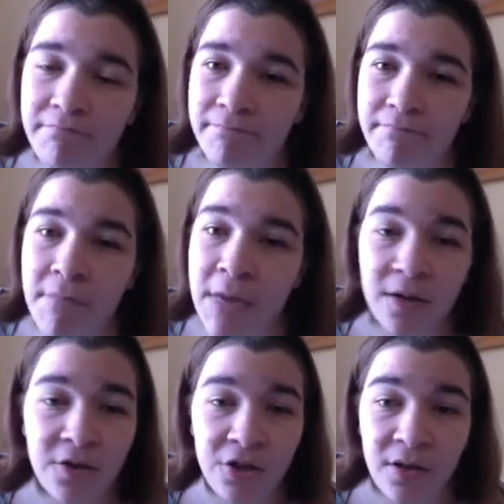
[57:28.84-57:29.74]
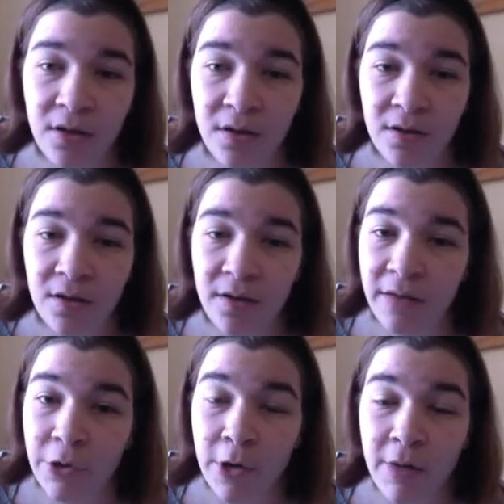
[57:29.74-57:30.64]
managing a
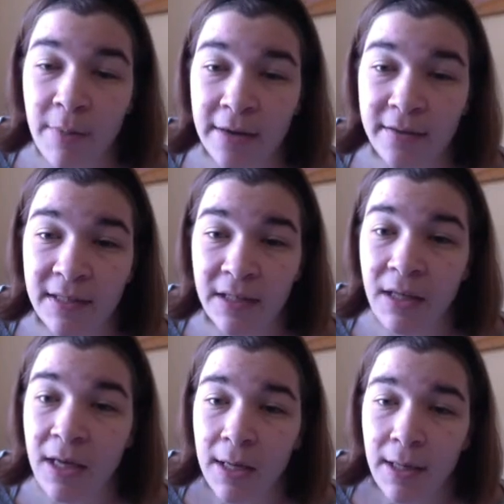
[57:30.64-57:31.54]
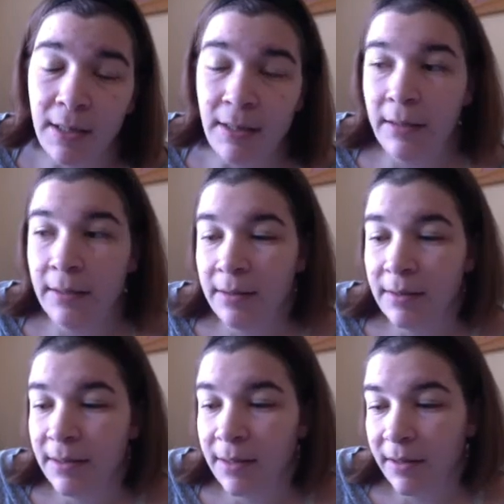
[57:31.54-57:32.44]
literary magazine and